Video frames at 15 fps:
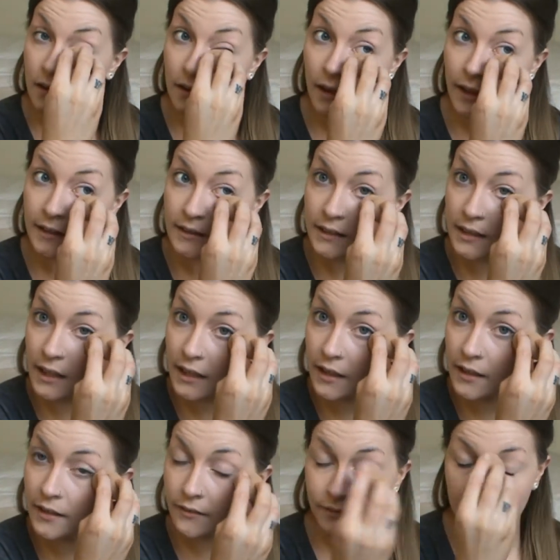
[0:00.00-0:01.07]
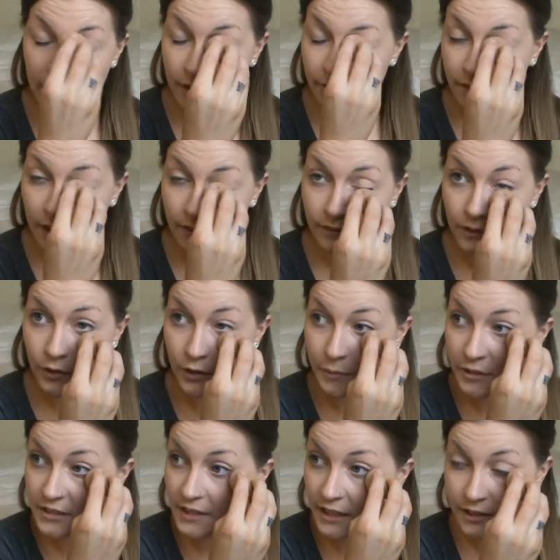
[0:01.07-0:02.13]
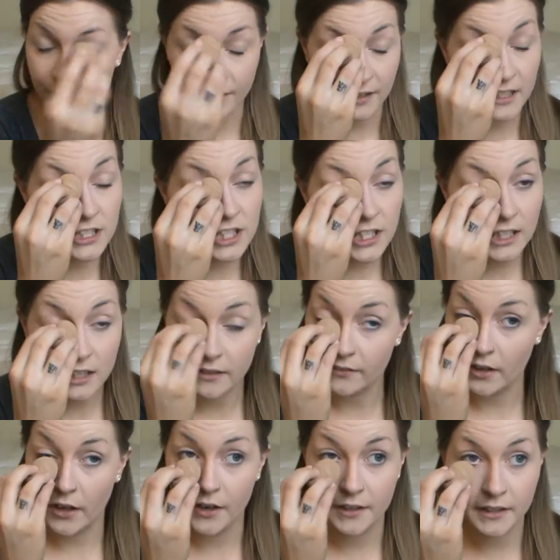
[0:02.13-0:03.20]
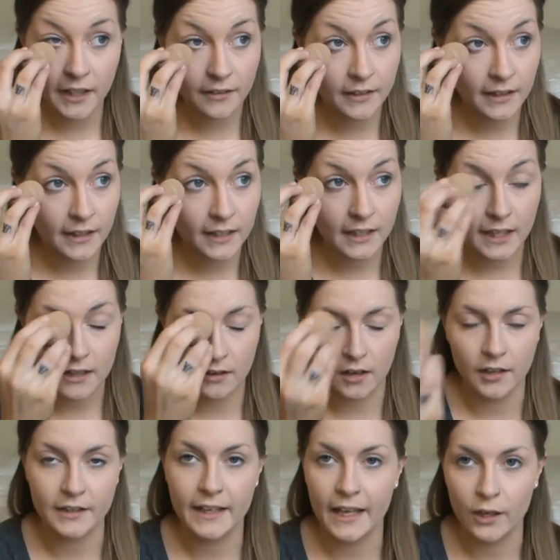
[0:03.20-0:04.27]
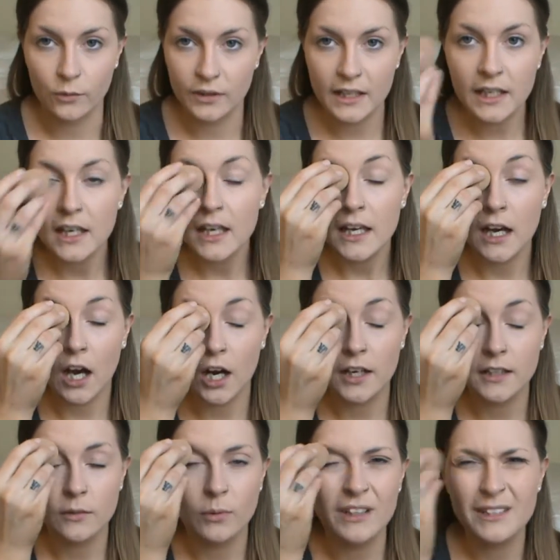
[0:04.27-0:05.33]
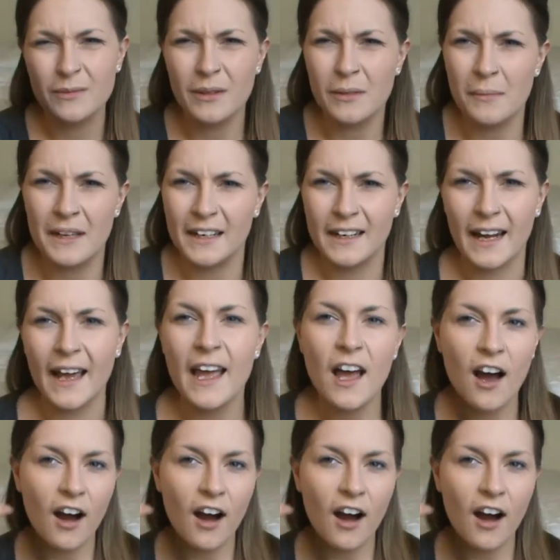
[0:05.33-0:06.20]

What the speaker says: I love, love, love Laura Mercier's foundation. I love the hard candy, what is with me today?